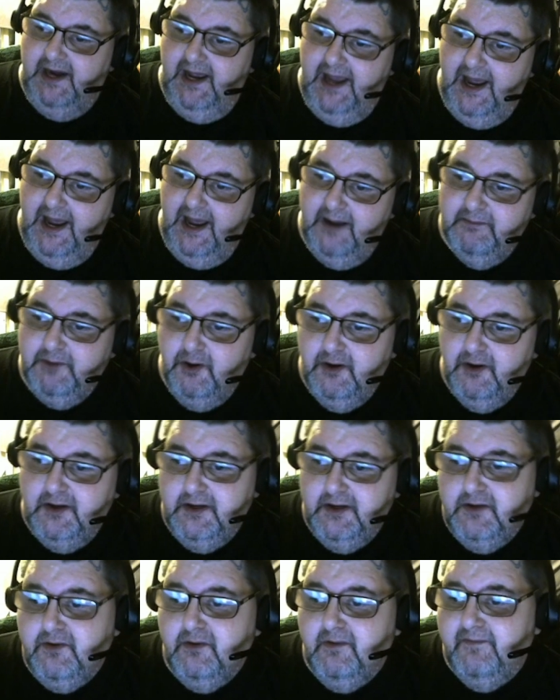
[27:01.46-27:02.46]
am going
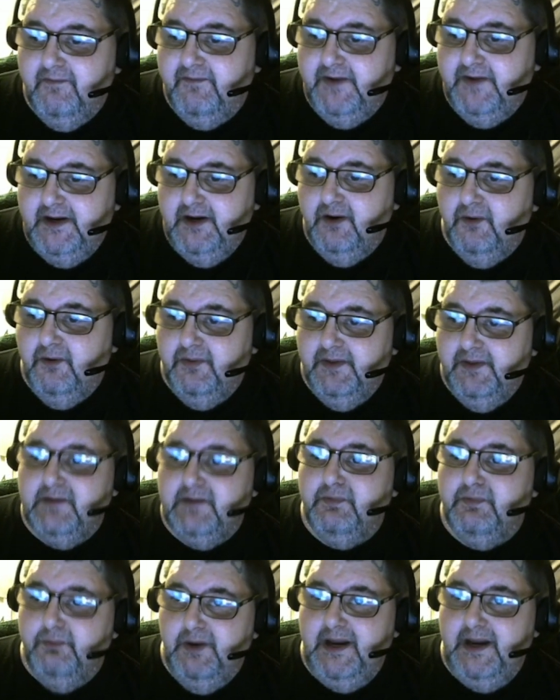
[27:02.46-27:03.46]
to do a video
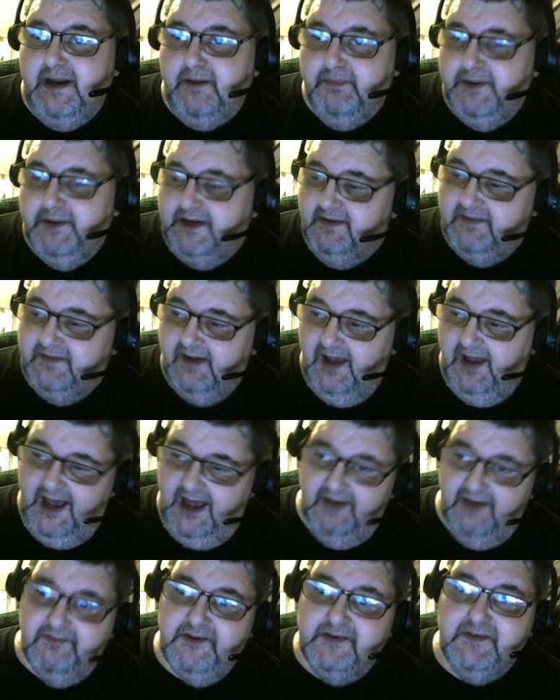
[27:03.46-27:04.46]
this week because I
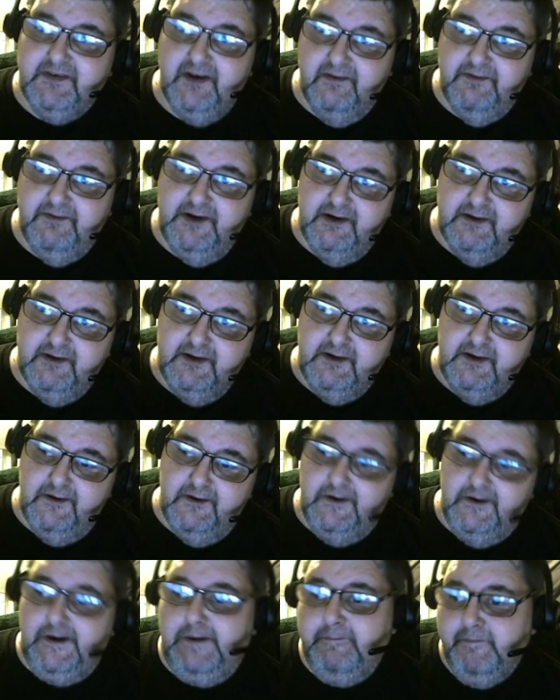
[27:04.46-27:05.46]
have the stuff here to
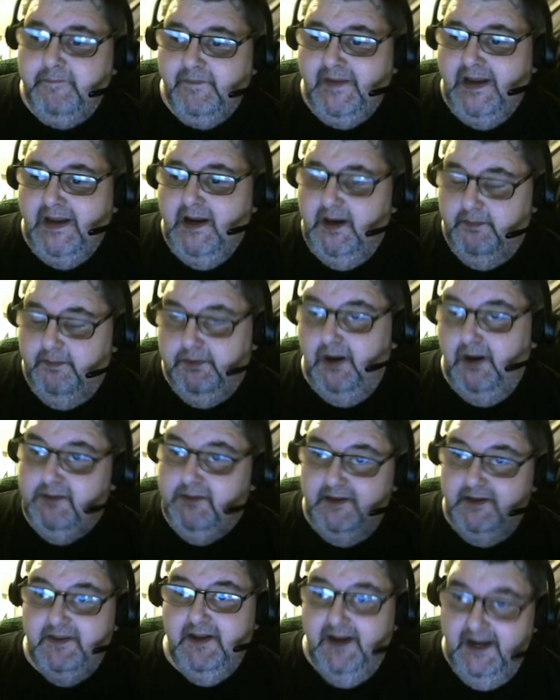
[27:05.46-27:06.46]
do it.
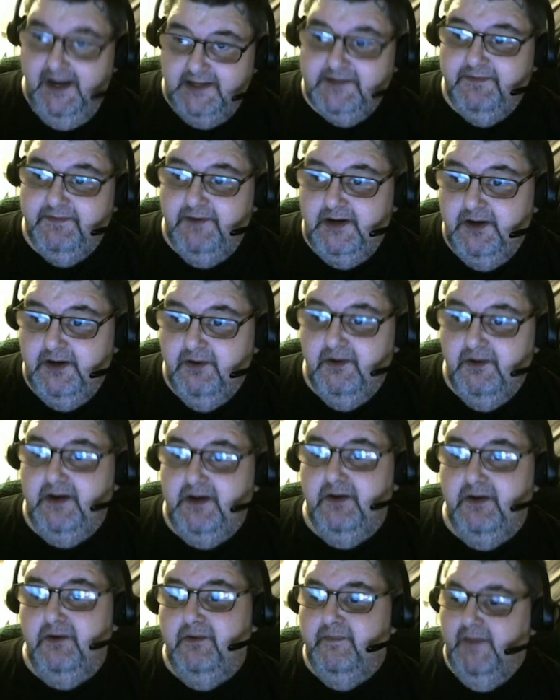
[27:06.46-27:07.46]
Probably the next video I
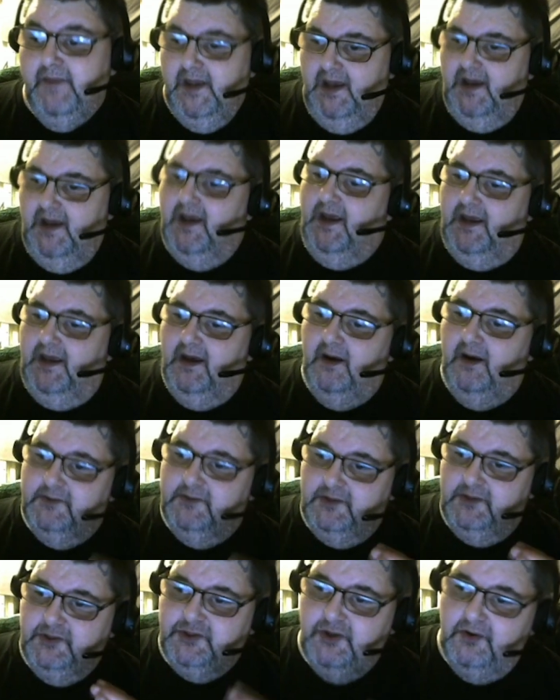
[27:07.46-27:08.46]
do,
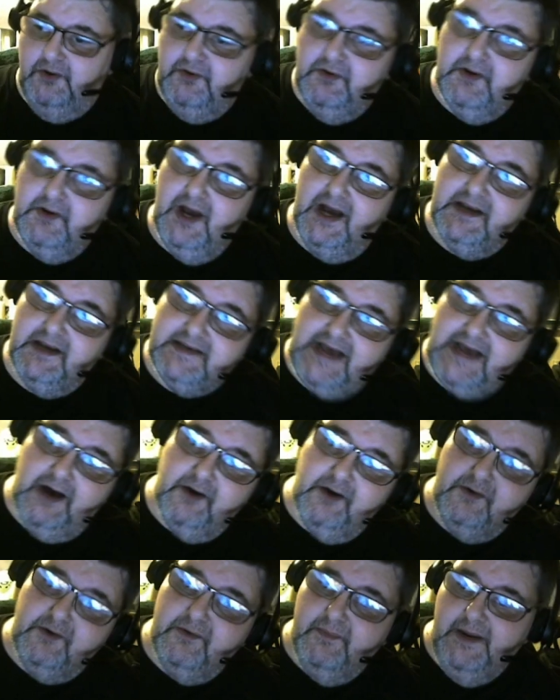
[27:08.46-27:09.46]
to show you guys
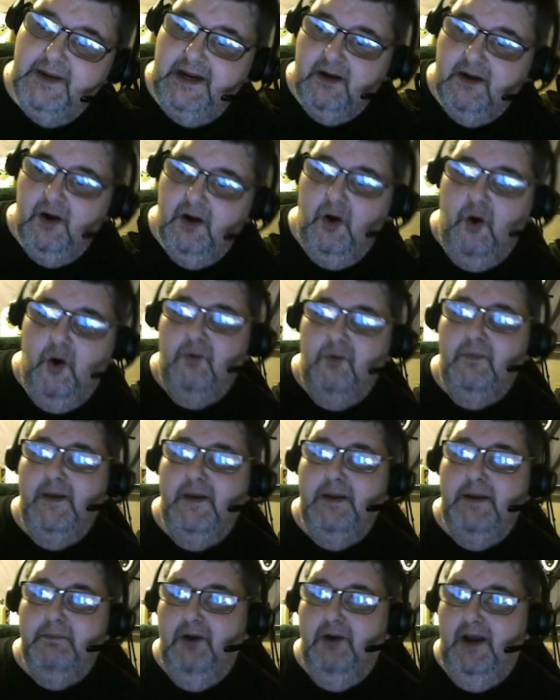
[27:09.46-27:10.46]
how to make
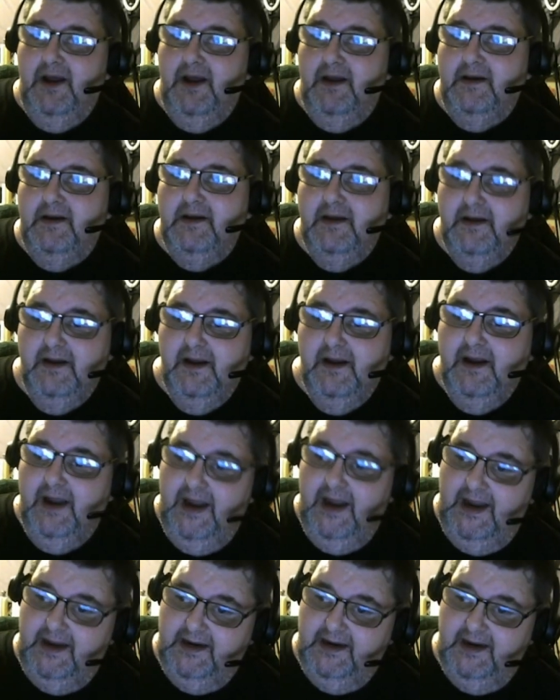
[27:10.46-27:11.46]
homemade bread,
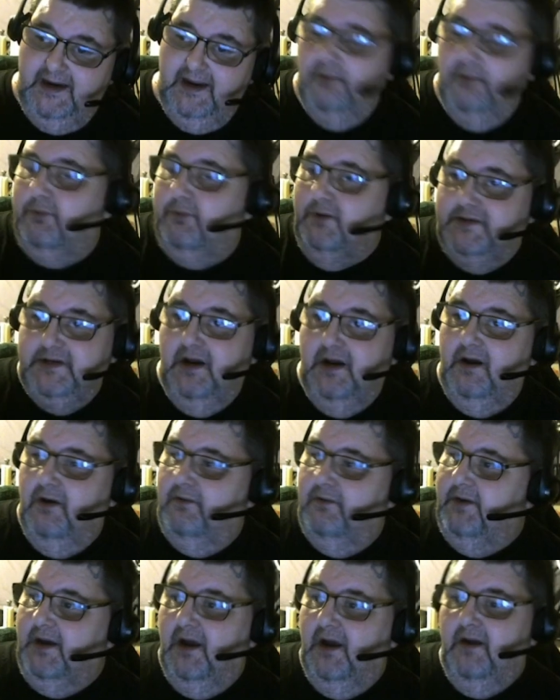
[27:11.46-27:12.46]
and which I
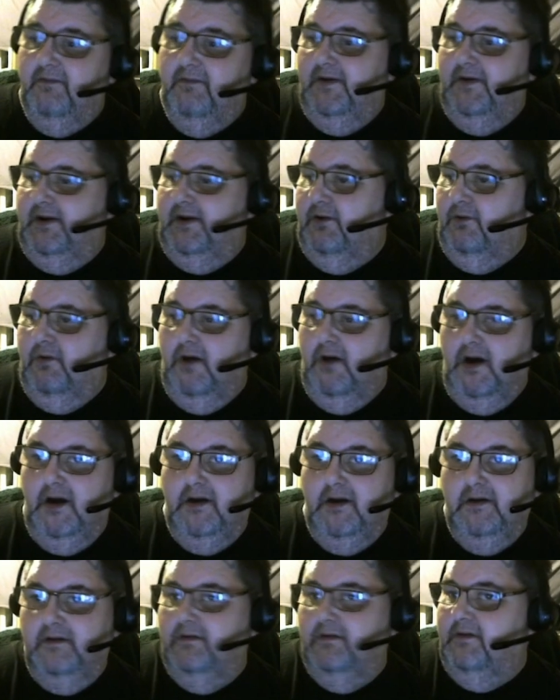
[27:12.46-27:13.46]
already got a video
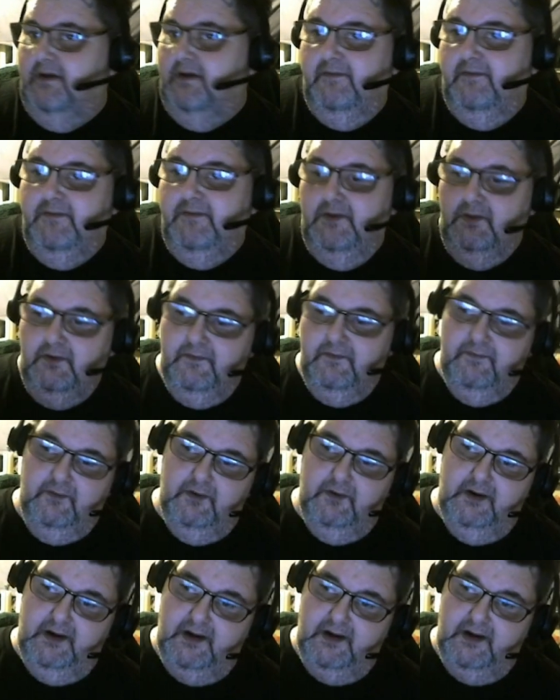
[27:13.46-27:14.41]
on if you look for it,